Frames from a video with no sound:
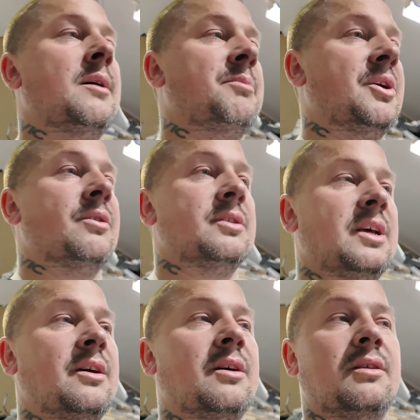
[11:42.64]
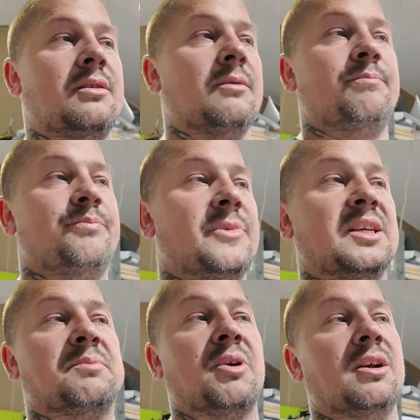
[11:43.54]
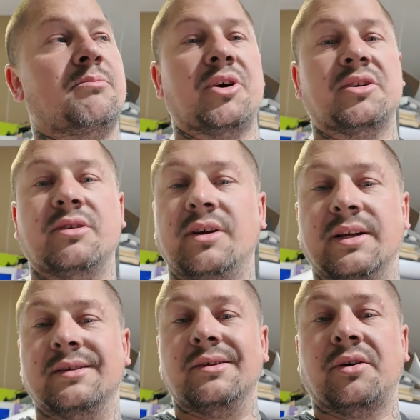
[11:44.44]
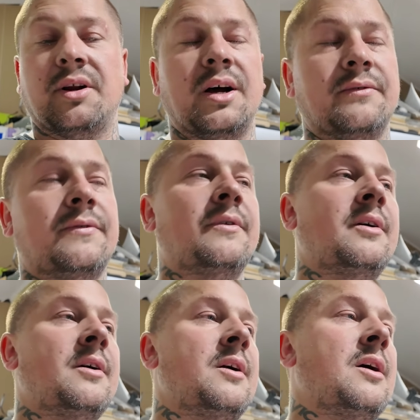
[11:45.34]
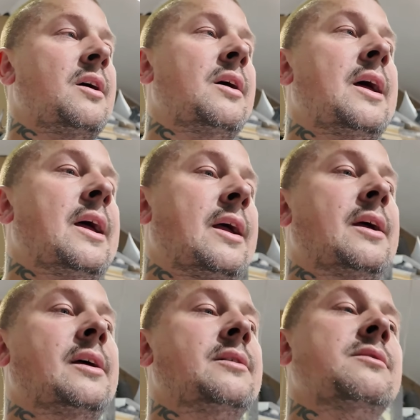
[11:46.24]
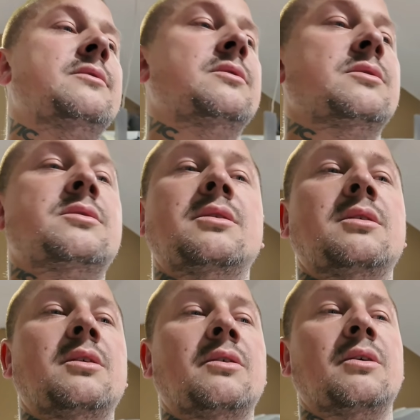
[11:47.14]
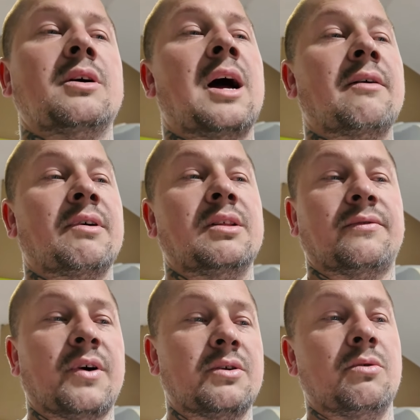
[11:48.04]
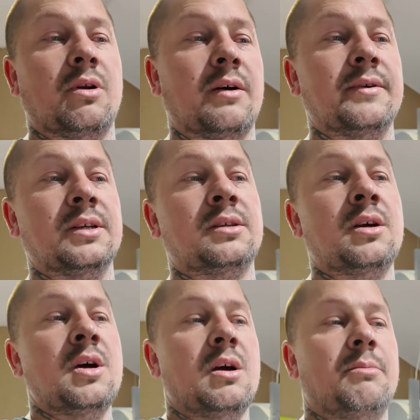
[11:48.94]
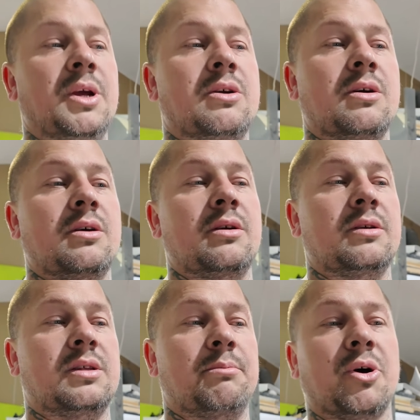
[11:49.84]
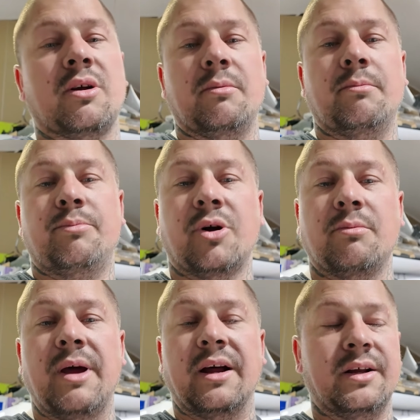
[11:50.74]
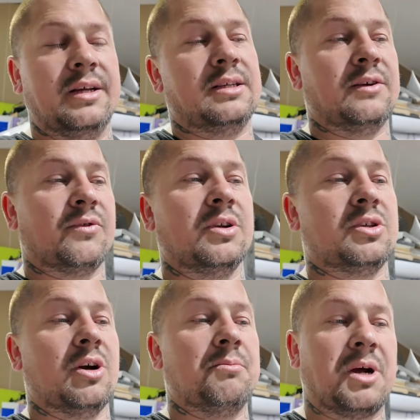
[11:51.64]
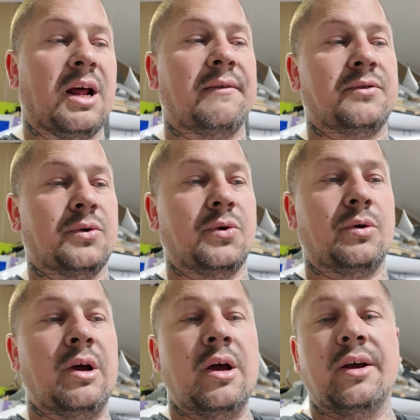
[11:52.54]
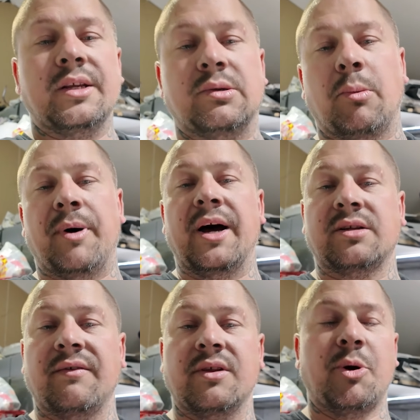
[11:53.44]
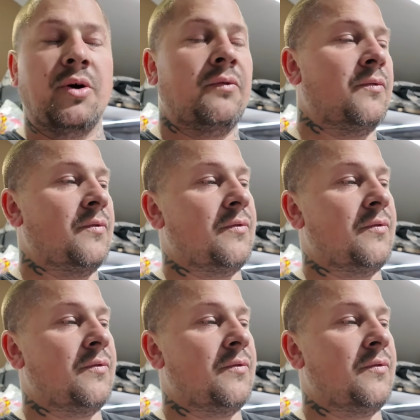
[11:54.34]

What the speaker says: because the spring pressure is not enough, and I can't run the front coilovers because the bottom mount is different. So I'm going to have to swap parts over the both